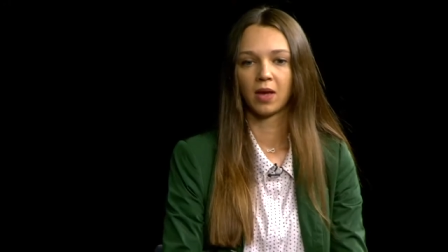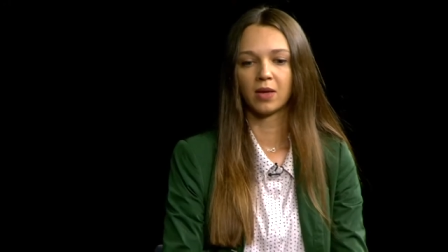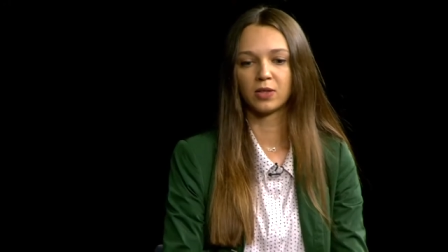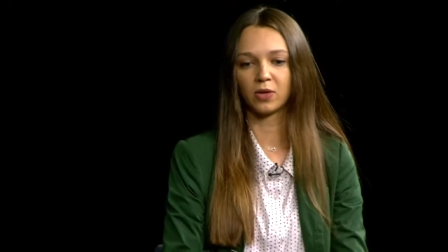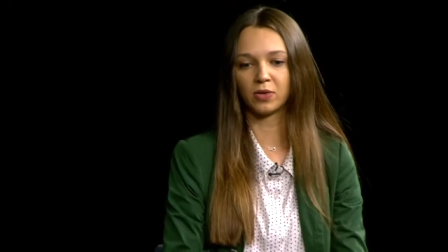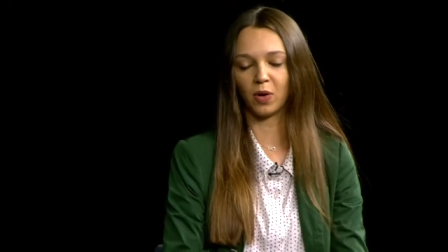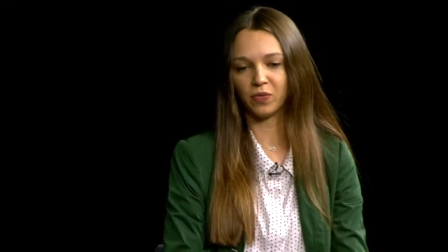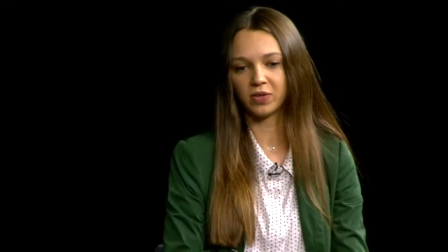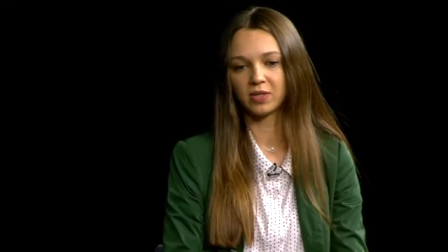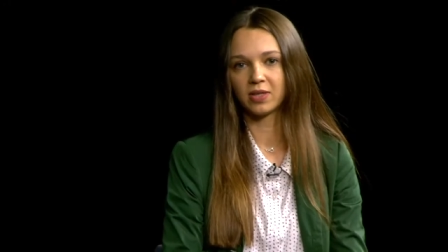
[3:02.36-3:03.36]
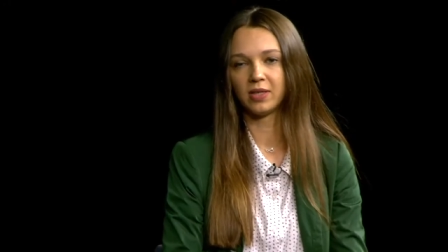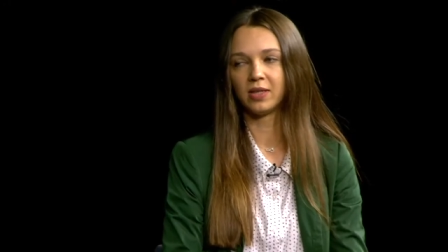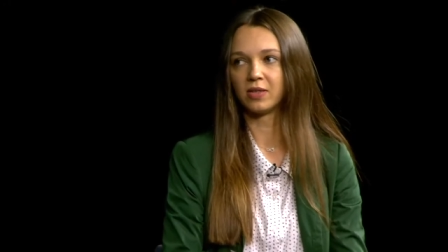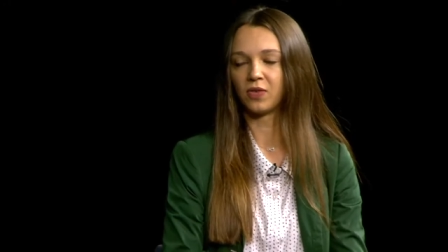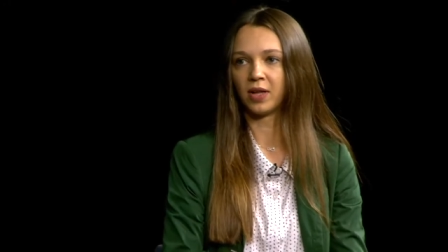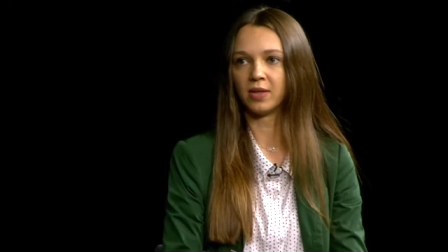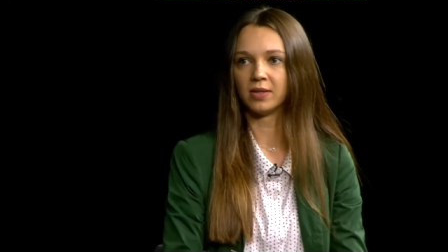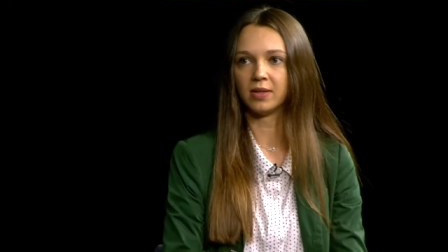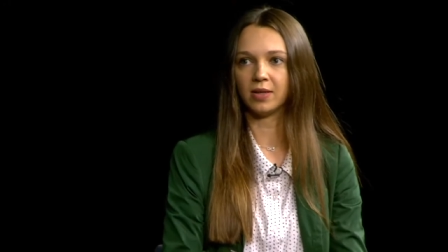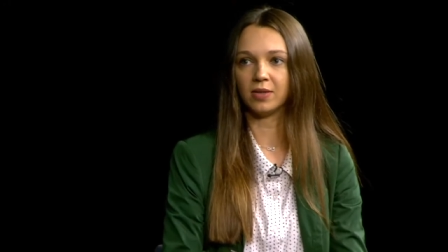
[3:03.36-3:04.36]
So obviously
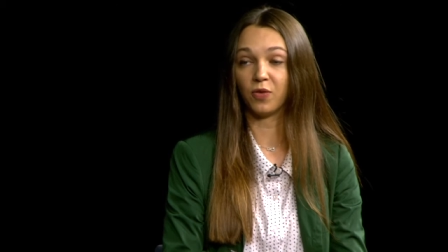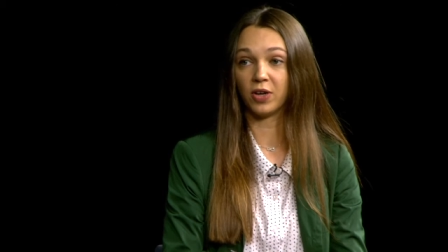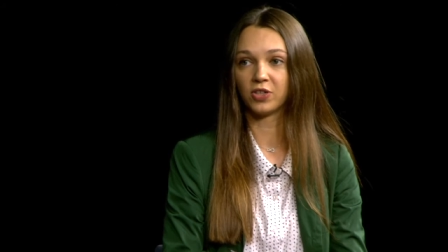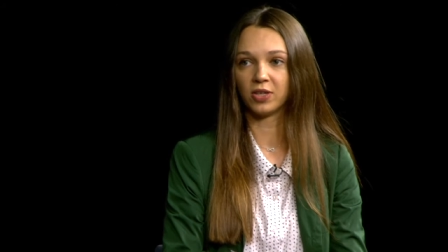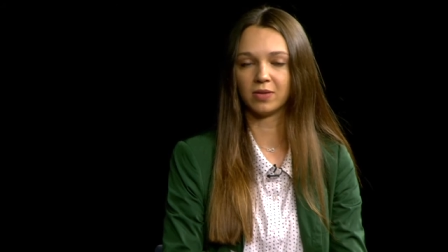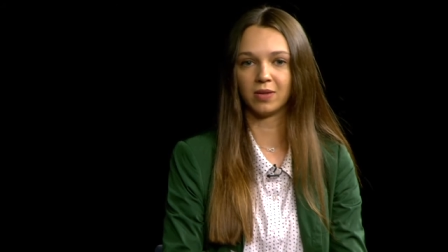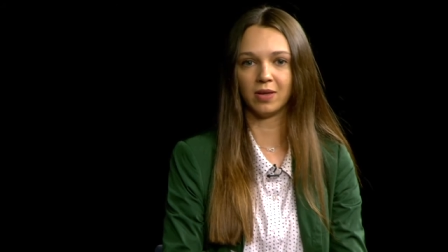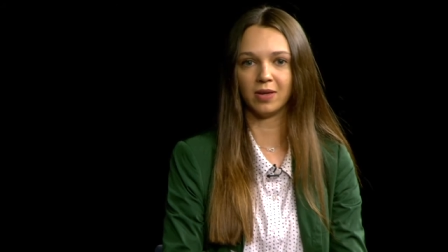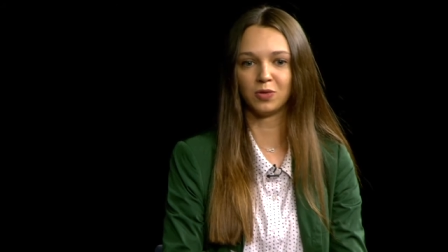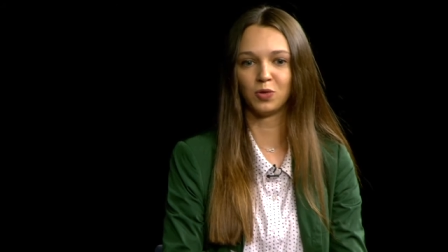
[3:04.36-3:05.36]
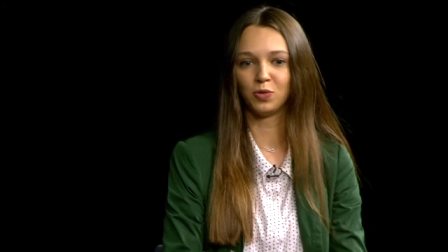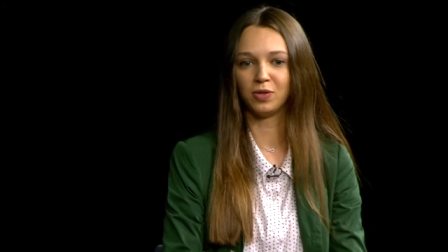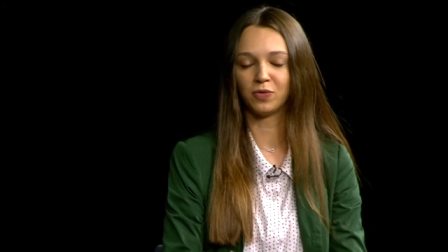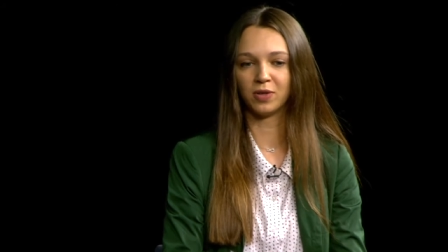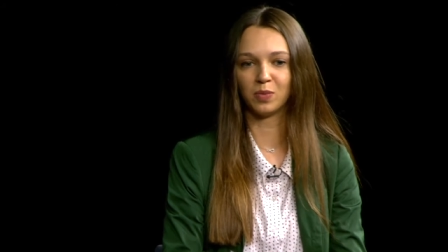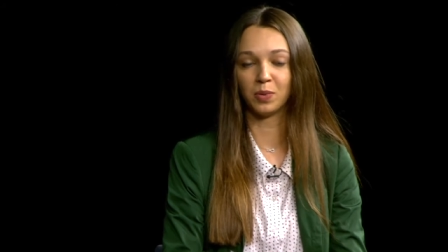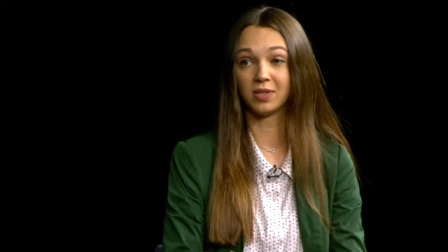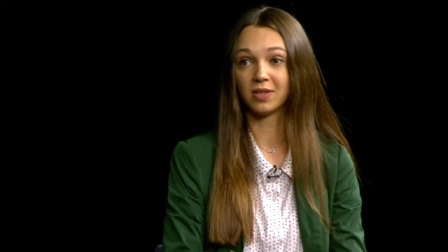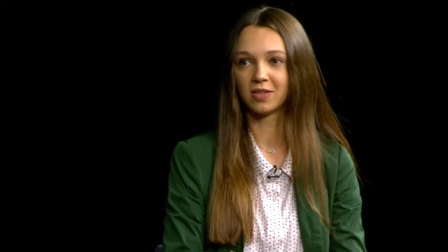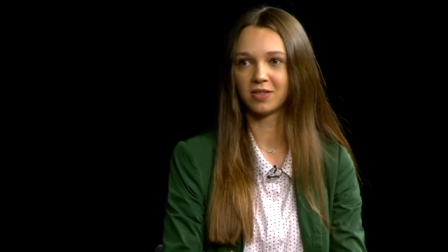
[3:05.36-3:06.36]
Australia and Russia, they're two different
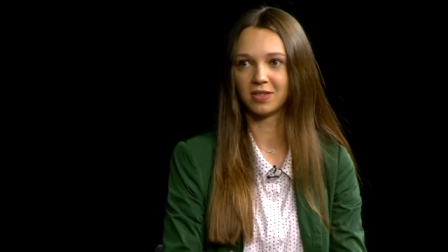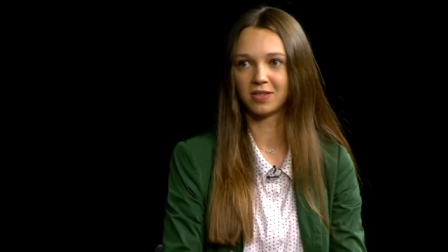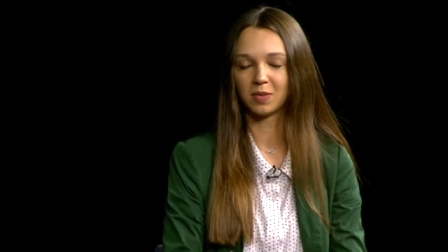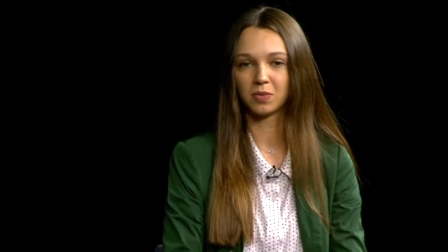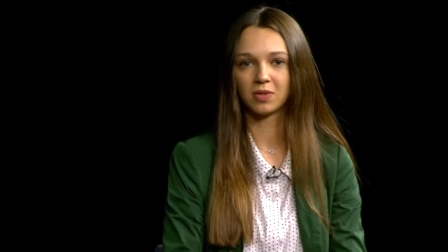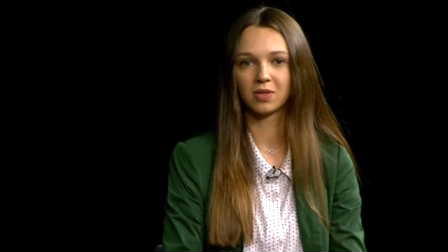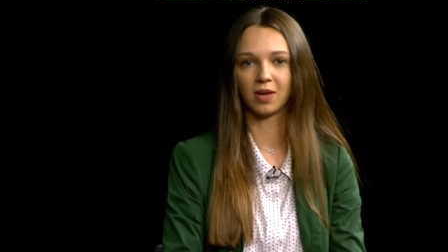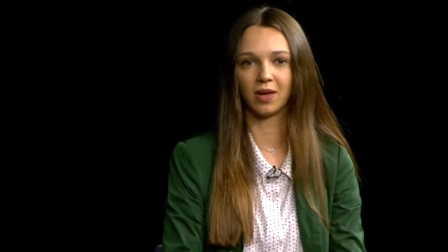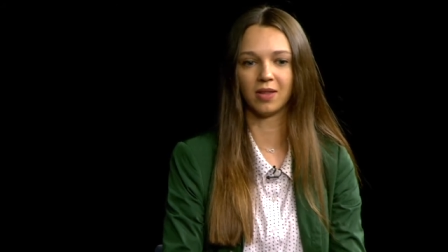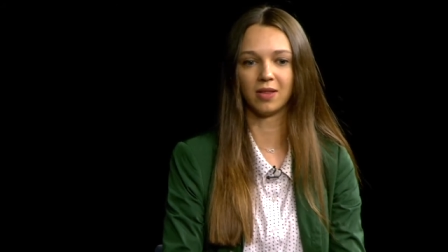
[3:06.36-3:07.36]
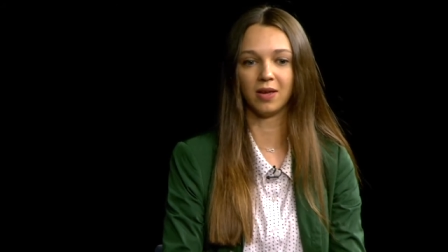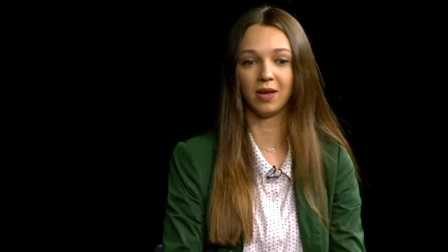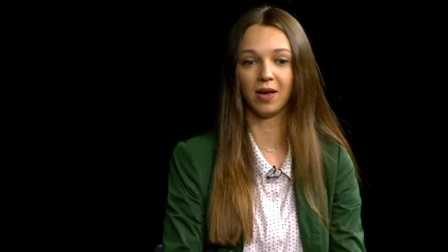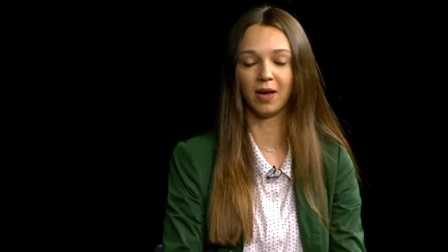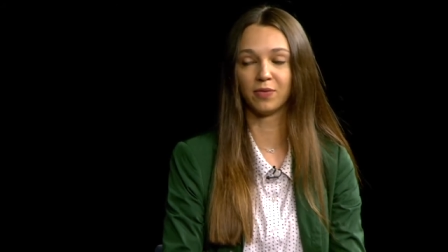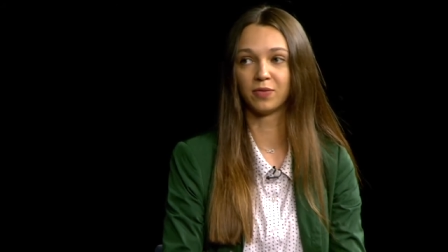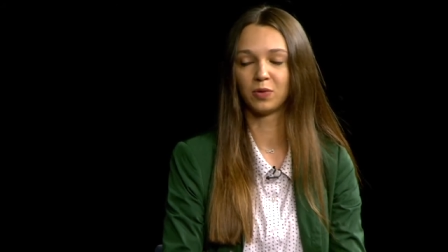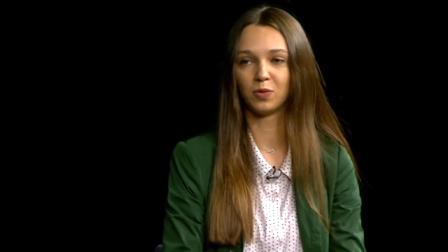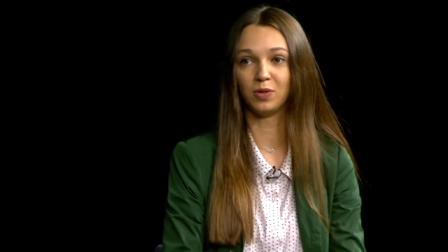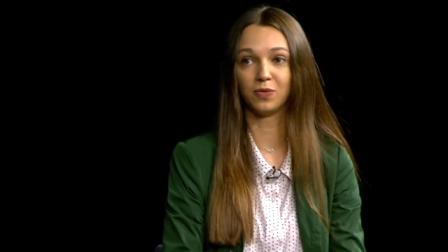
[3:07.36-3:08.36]
political systems and they have
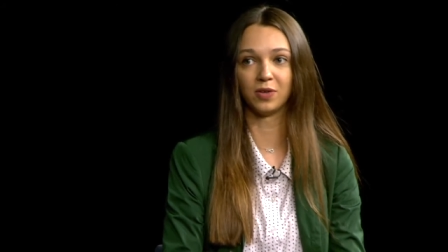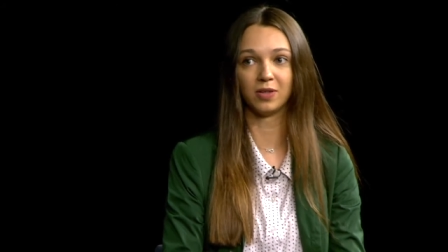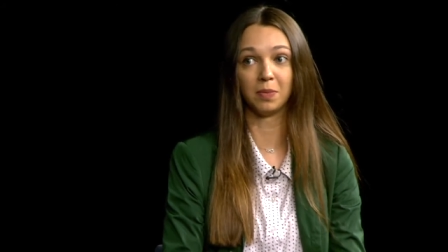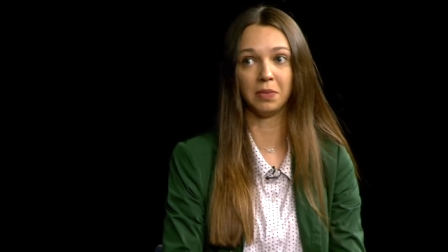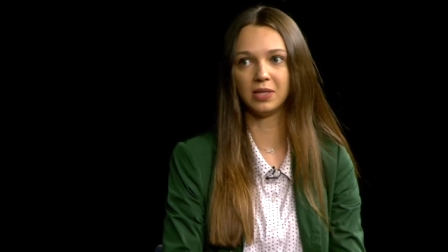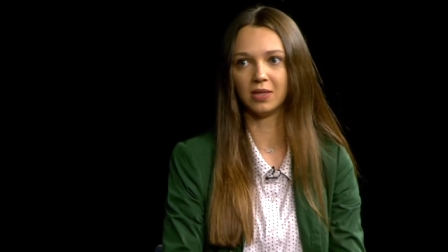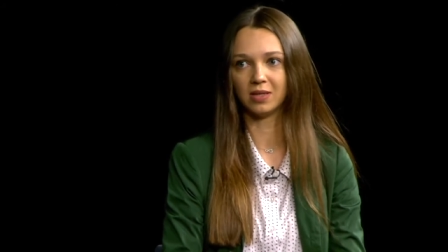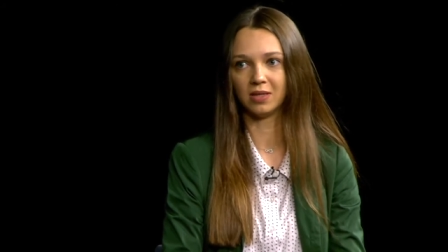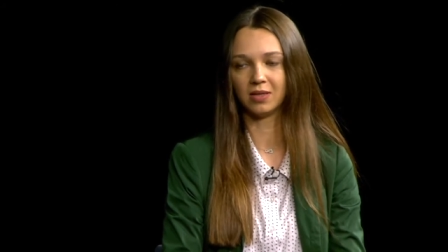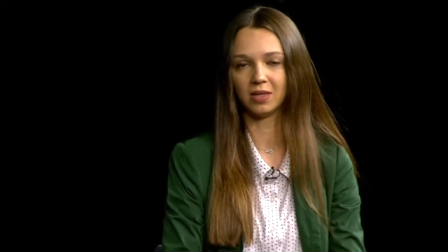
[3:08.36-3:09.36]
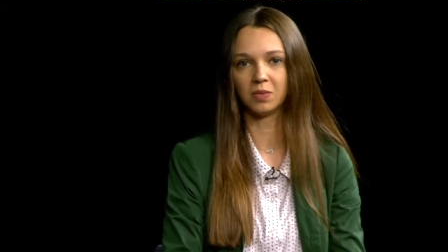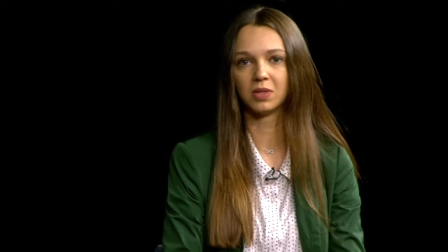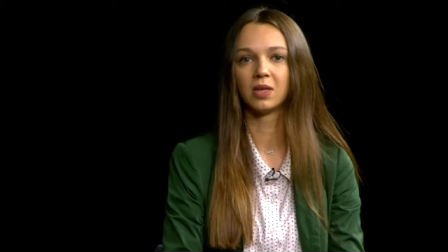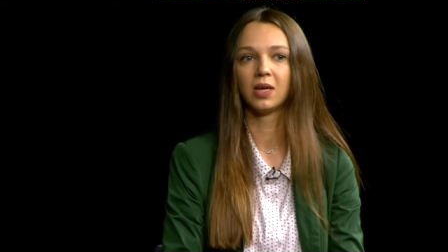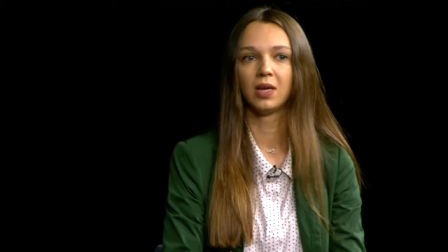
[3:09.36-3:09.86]
two different media systems.